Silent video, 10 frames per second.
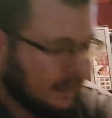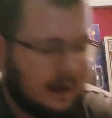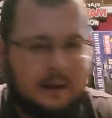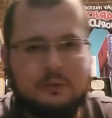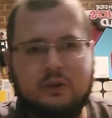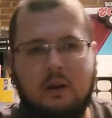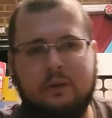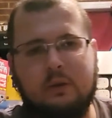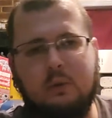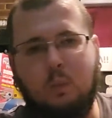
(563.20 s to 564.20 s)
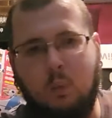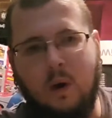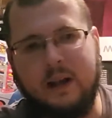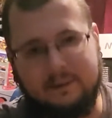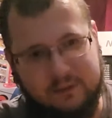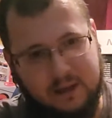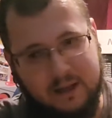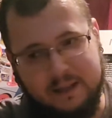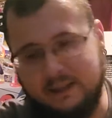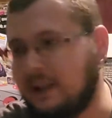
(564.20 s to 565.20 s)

I'm just going through what I've got.